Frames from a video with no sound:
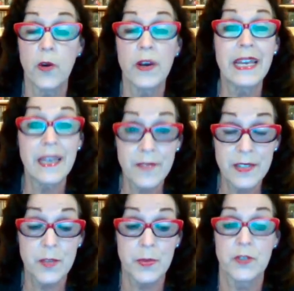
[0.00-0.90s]
or
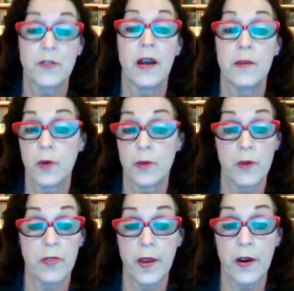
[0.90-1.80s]
even to prescribe
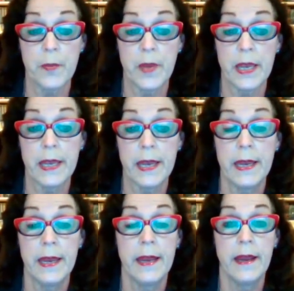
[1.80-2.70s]
hormone therapy.
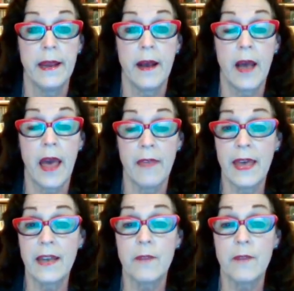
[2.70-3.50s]
And then